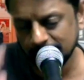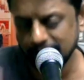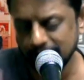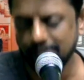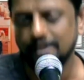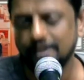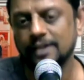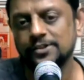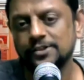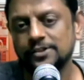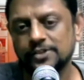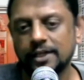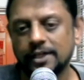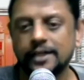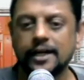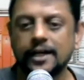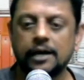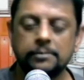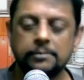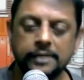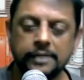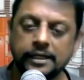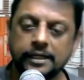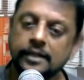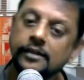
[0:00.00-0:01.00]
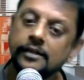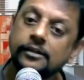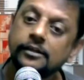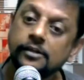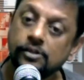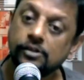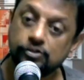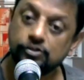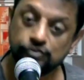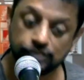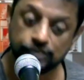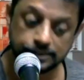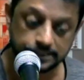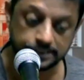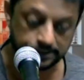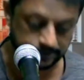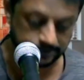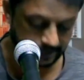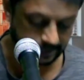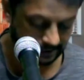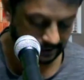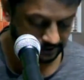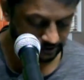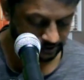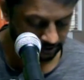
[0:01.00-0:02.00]
yes and amen in Jesus
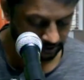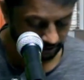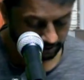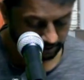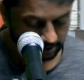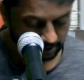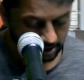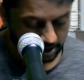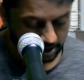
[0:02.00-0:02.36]
Christ. So